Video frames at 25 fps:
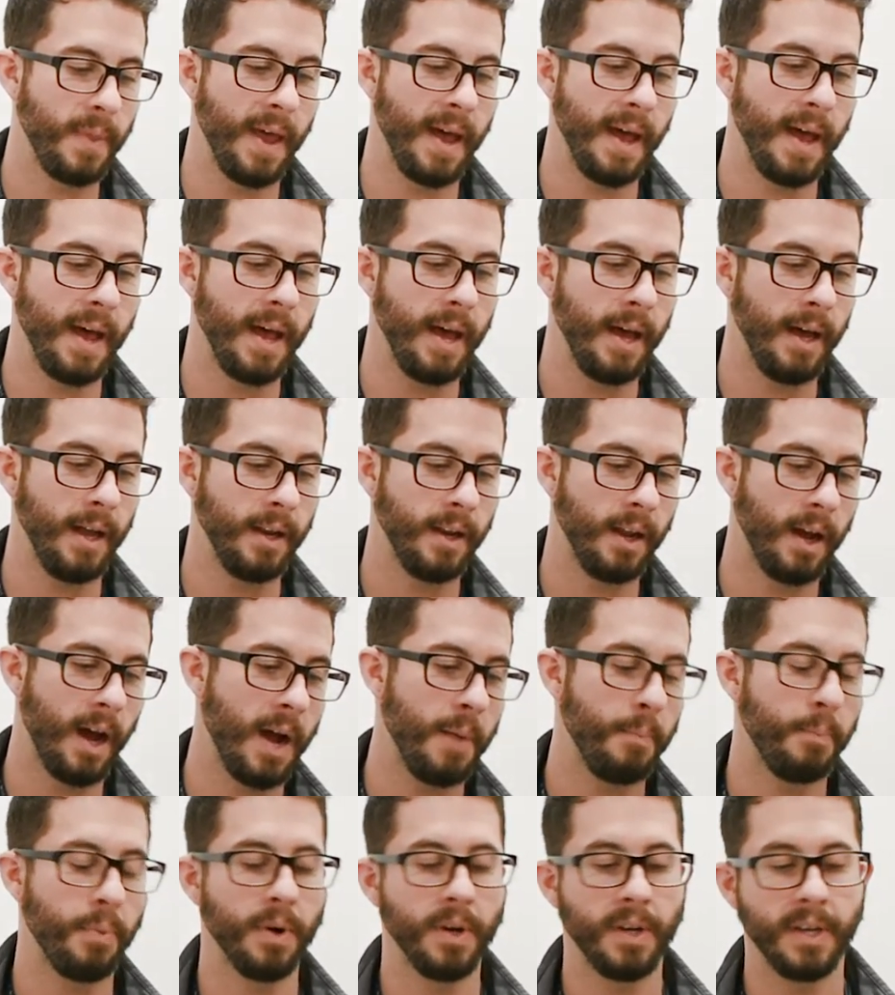and
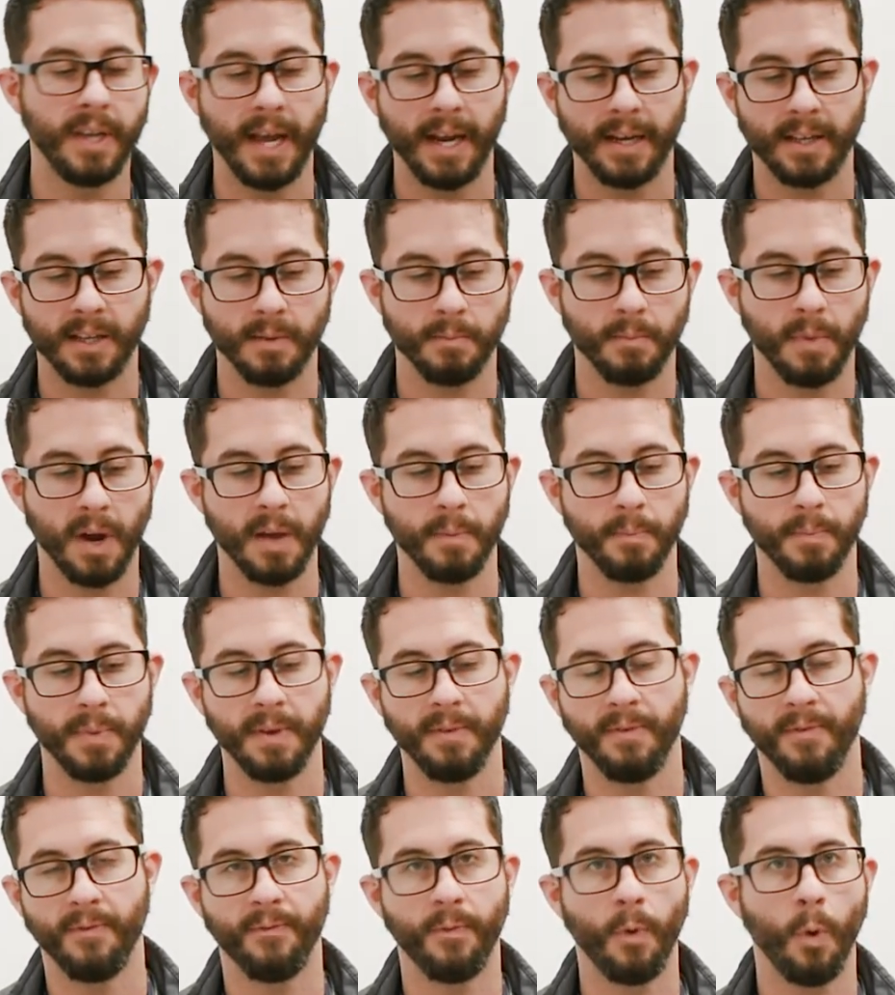I predict it might
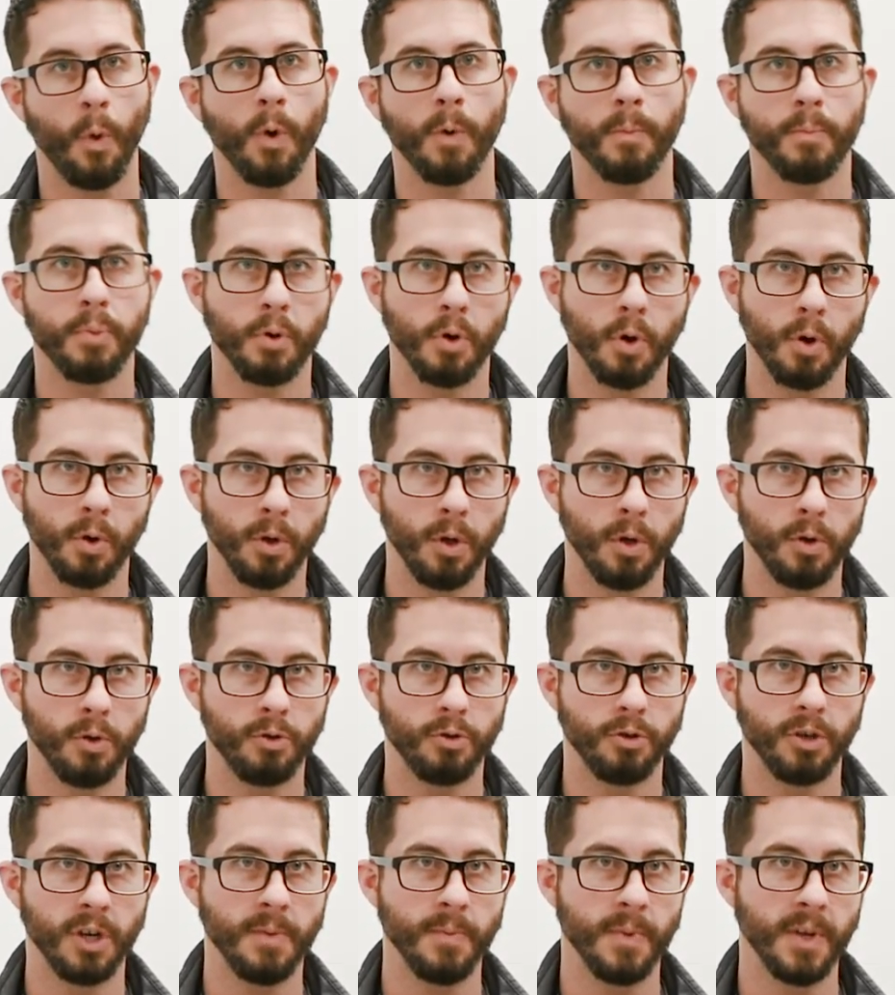be four Prolo
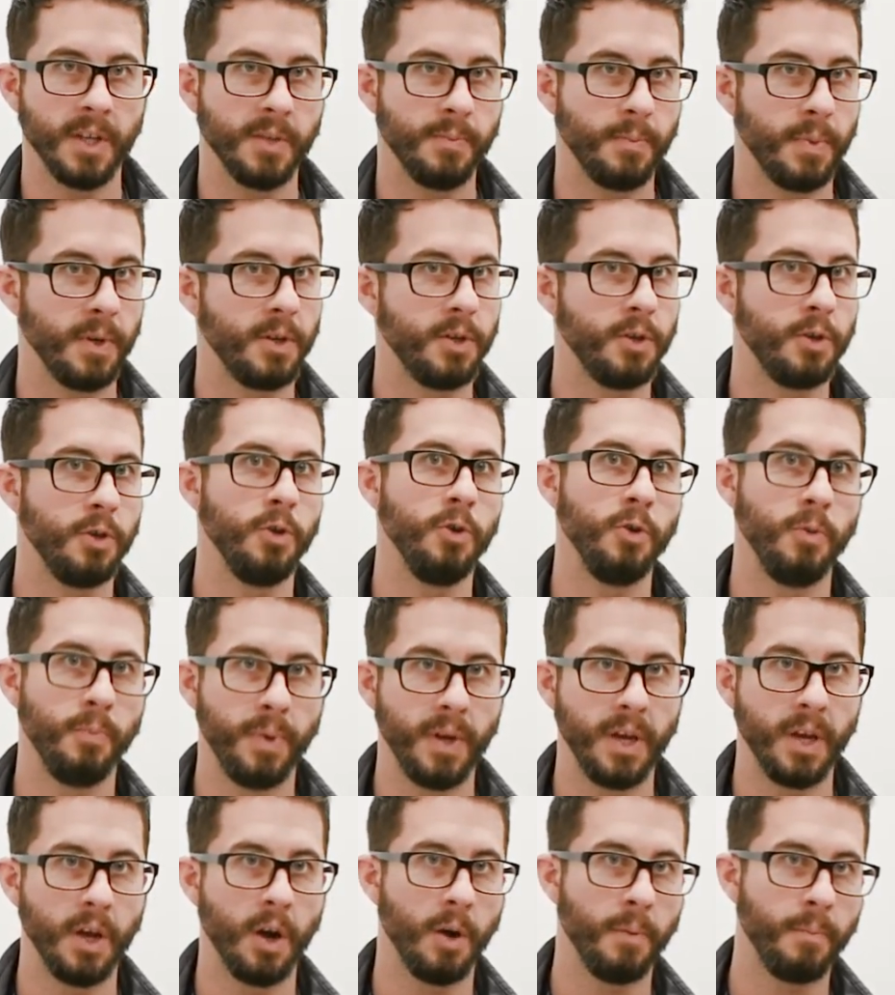treatments but two
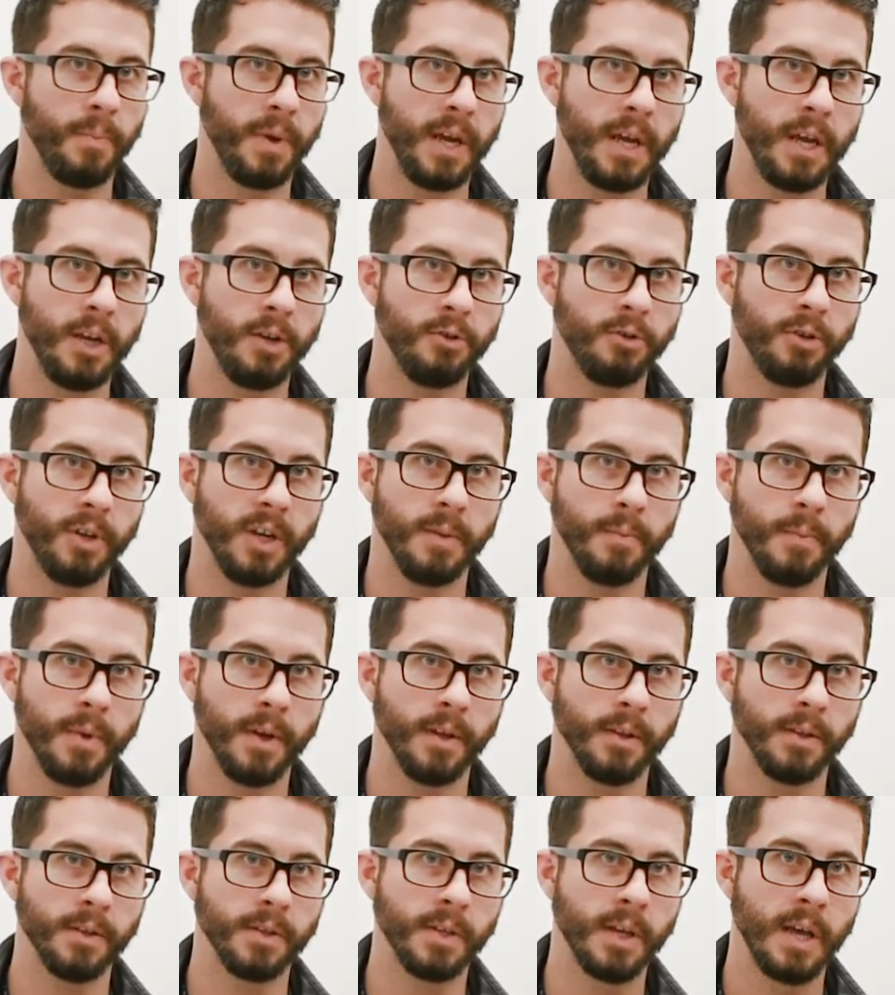PRP
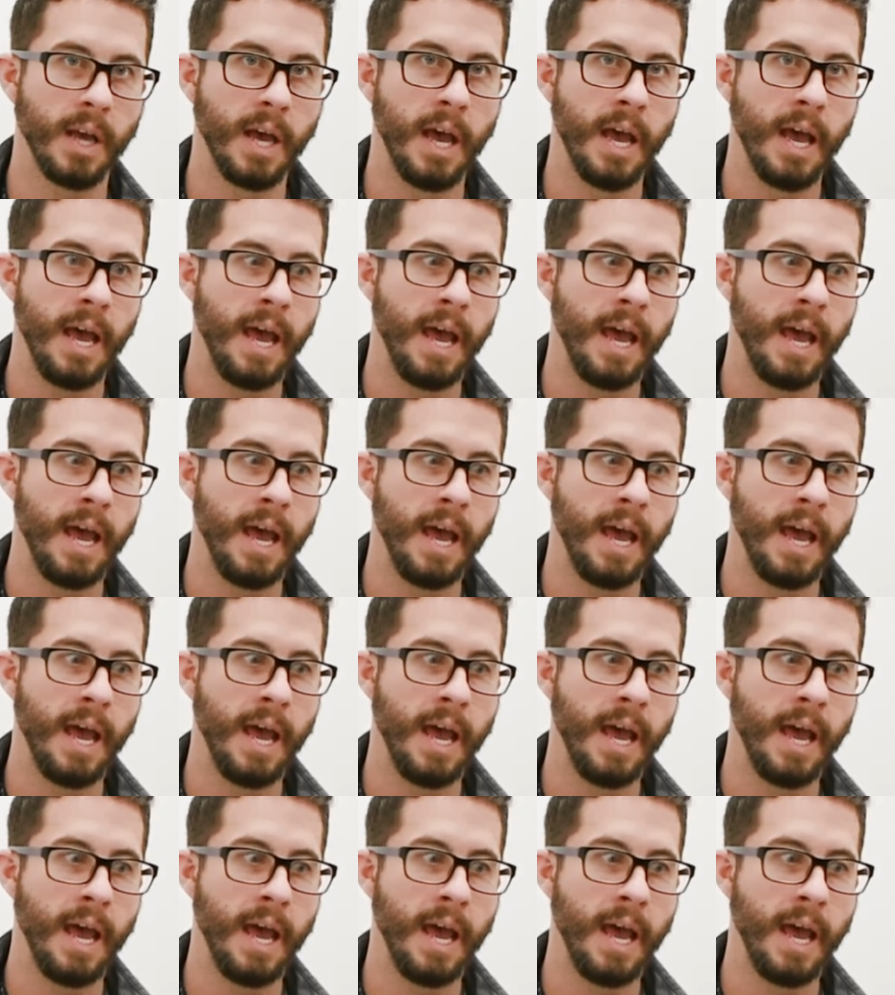treatments,